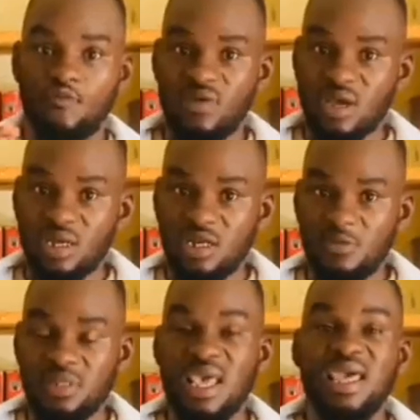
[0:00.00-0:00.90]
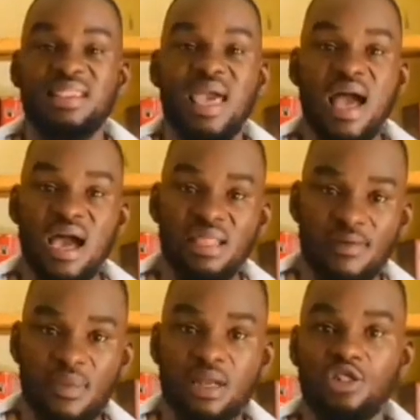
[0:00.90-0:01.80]
your fingertips. The other
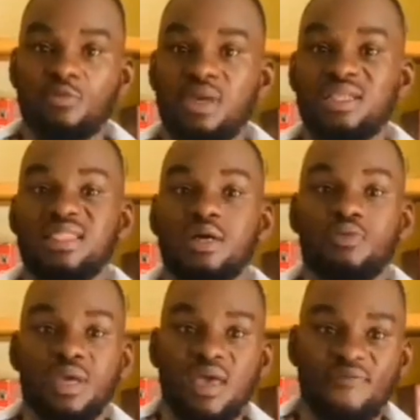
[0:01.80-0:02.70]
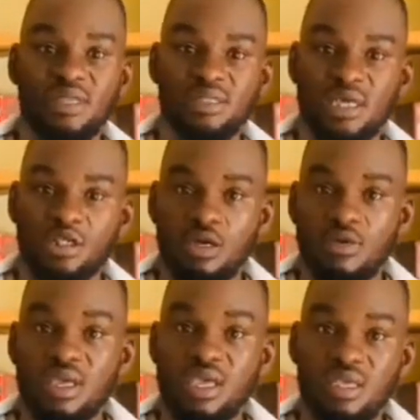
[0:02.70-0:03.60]
management that we have in
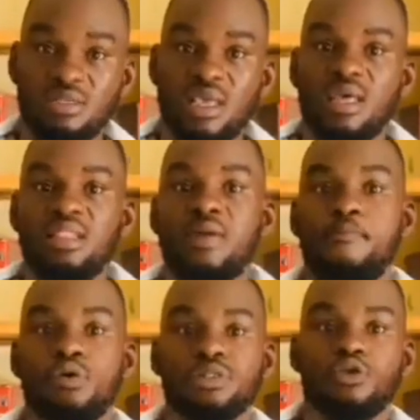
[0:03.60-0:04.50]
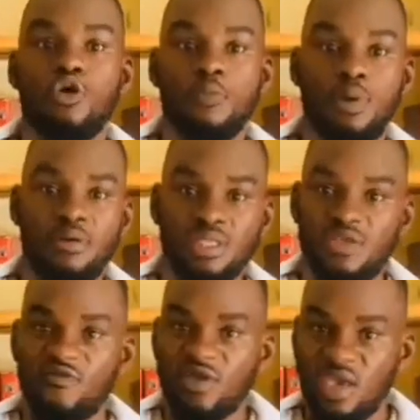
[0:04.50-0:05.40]
surgery is the
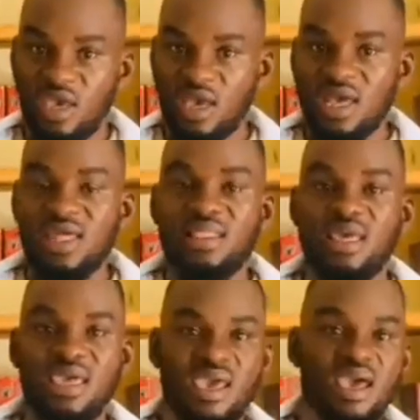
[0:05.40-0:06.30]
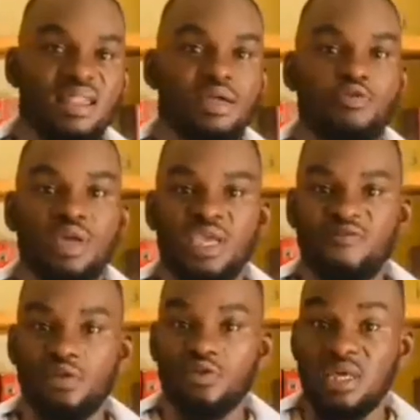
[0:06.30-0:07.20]
post-operative care, the care that we are
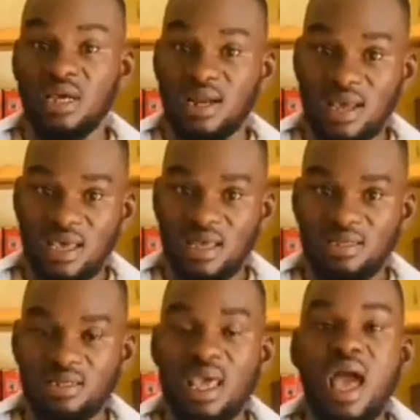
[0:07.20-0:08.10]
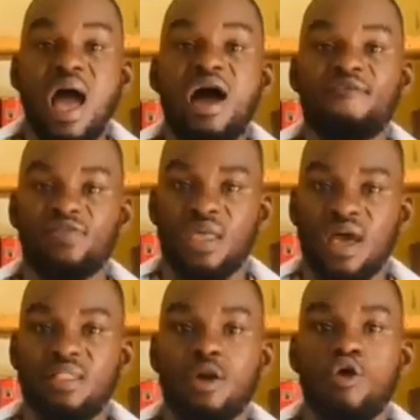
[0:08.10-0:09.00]
giving to the client
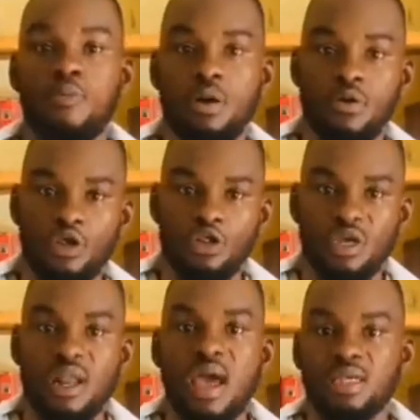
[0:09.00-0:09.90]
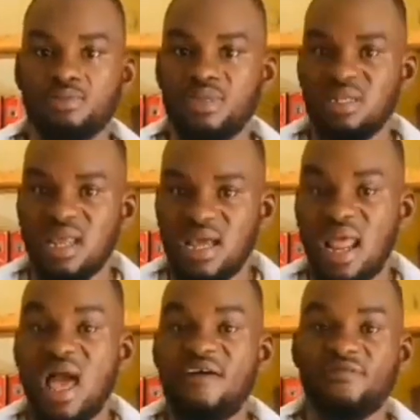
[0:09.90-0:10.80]
after the operation has been done,
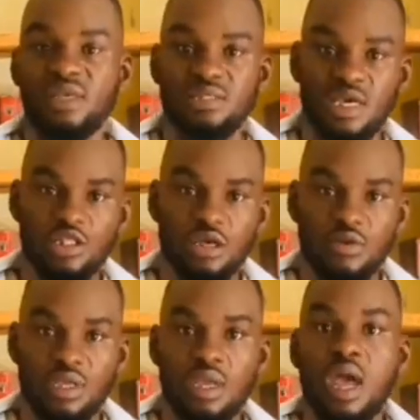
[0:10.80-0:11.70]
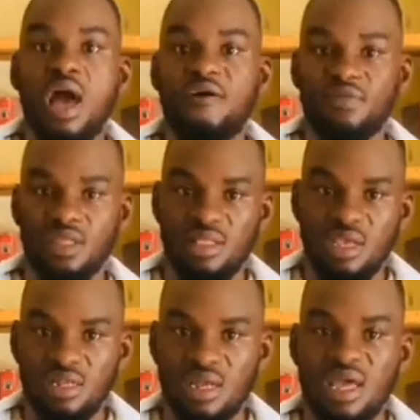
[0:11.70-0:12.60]
after surgery, after
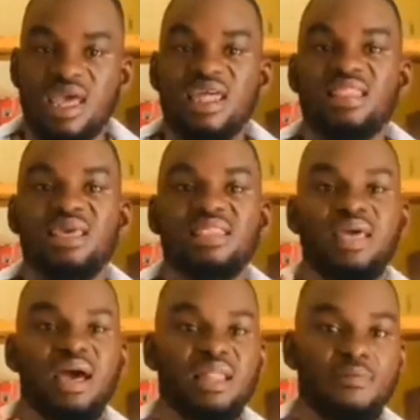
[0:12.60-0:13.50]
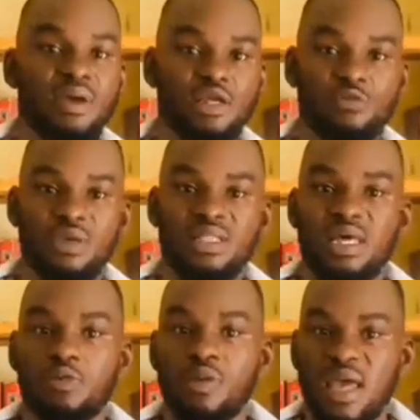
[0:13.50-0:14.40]
theater. Then the other management
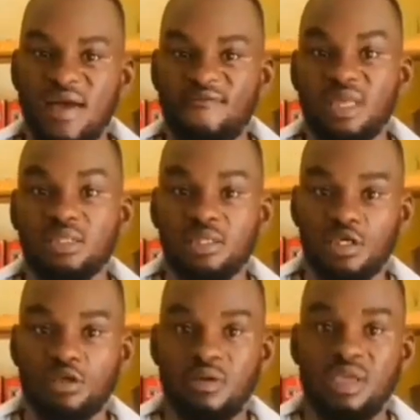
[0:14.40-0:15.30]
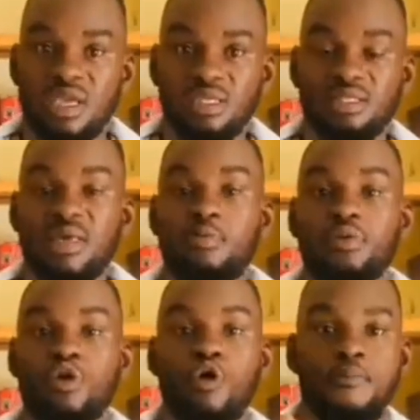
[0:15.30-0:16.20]
that we have in surgery is the
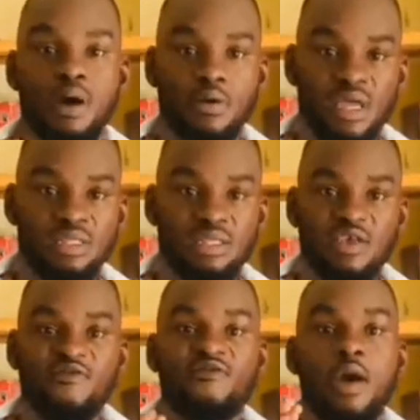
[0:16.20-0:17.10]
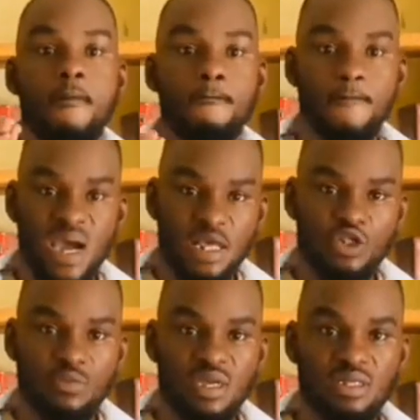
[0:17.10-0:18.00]
pre-operative
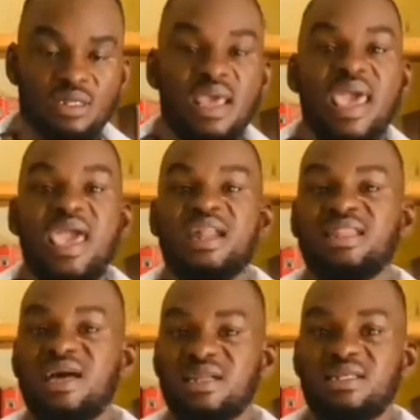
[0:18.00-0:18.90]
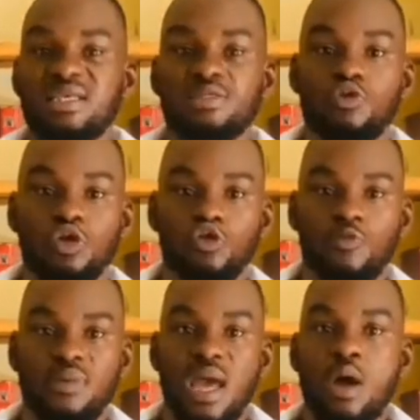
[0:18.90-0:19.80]
management, and that is going to
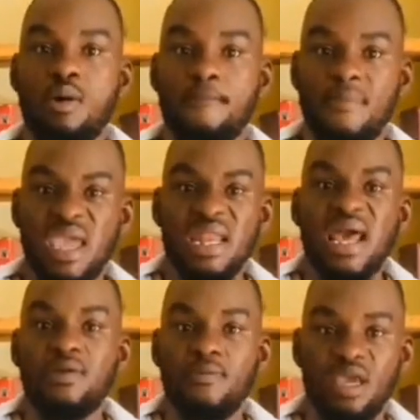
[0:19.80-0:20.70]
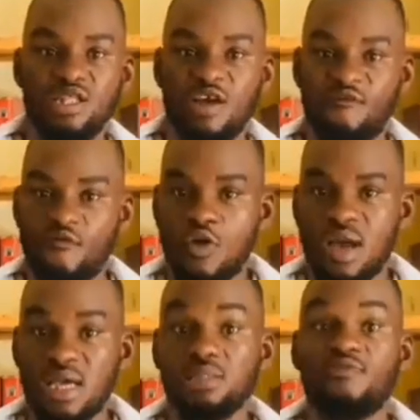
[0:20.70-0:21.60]
be our main and major
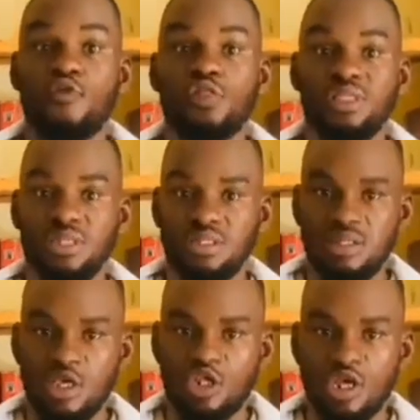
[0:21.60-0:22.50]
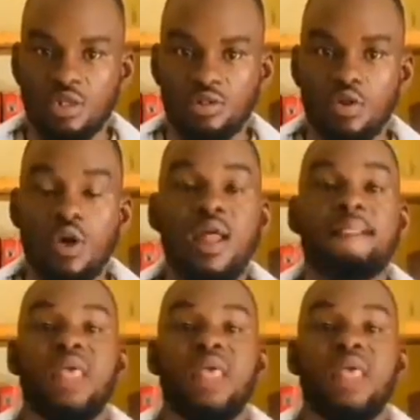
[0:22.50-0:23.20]
focus for this session. So